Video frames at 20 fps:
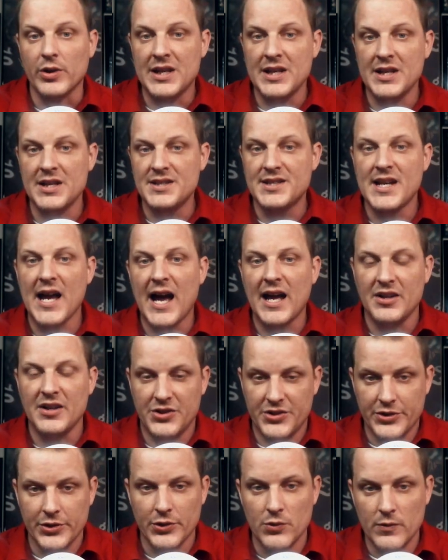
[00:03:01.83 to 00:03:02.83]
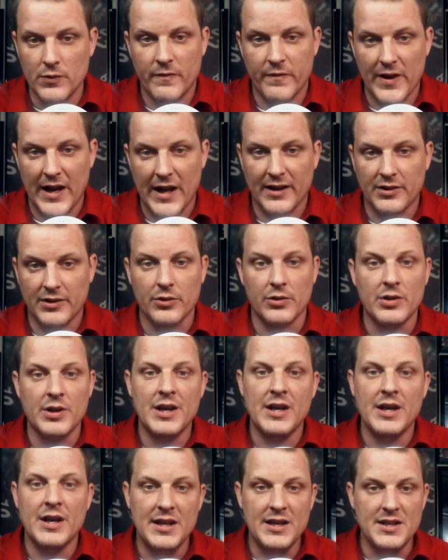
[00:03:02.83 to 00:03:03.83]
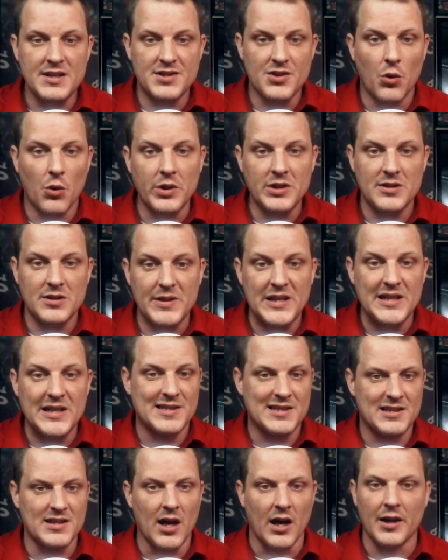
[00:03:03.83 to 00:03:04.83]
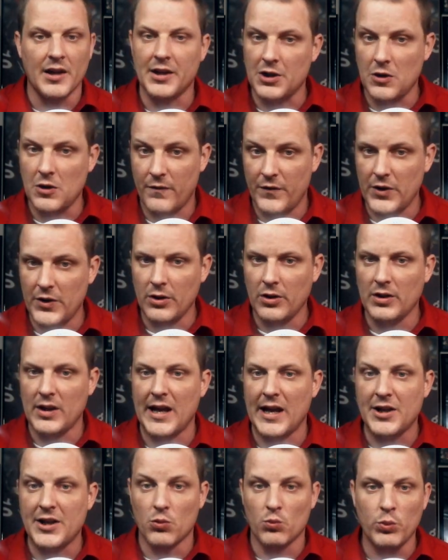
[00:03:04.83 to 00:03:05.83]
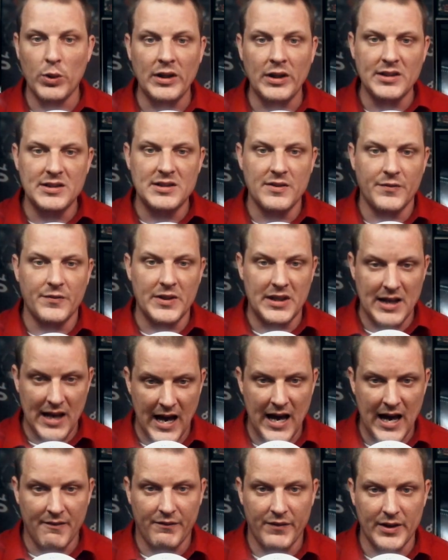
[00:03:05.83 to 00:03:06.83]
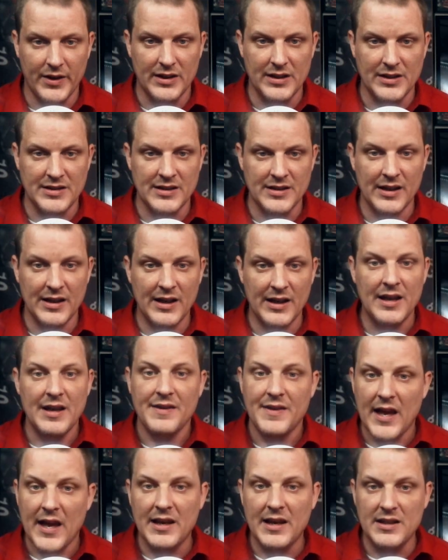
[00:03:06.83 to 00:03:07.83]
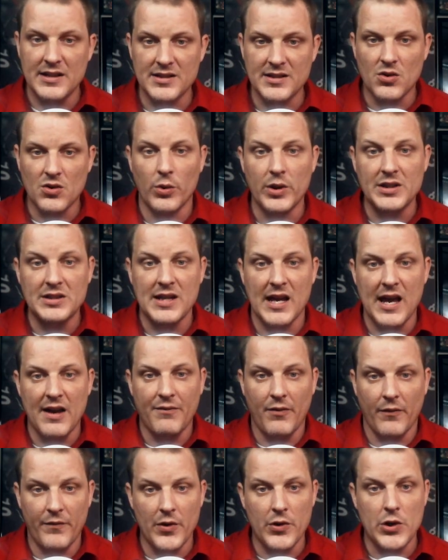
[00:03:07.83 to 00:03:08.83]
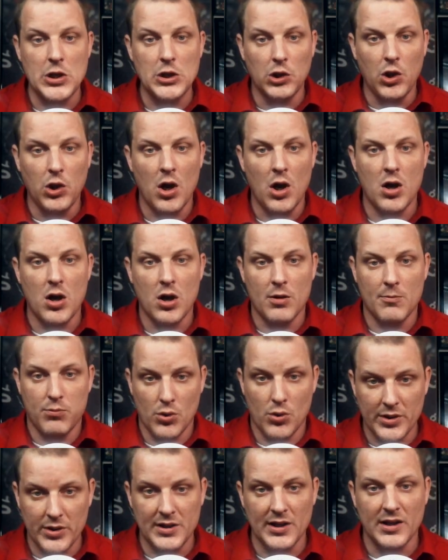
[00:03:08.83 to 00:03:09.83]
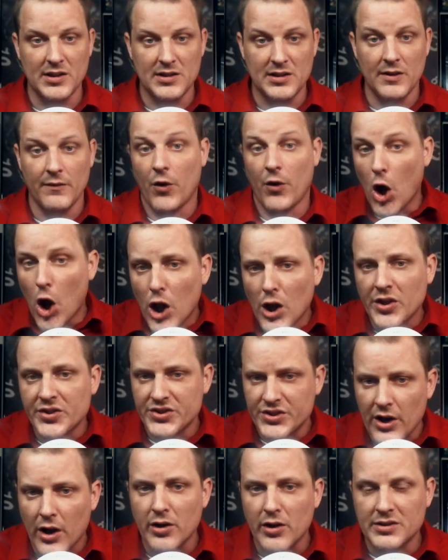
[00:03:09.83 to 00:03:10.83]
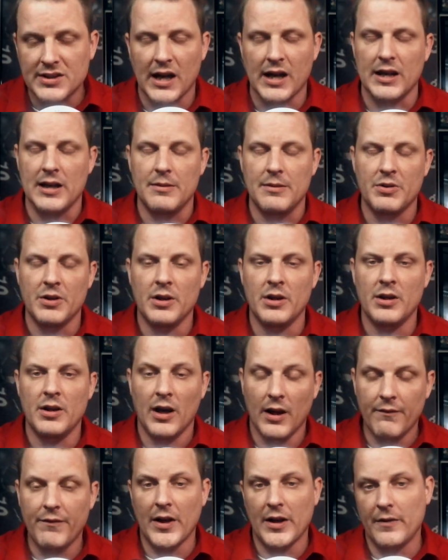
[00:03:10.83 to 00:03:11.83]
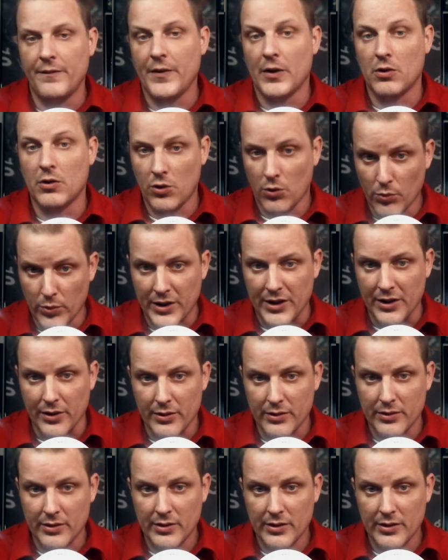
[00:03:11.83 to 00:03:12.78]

He's got dude factor. He's going to be a stud. And you feel like you're relatively confident that he is going to have a very long, productive, all-star type of NFL career.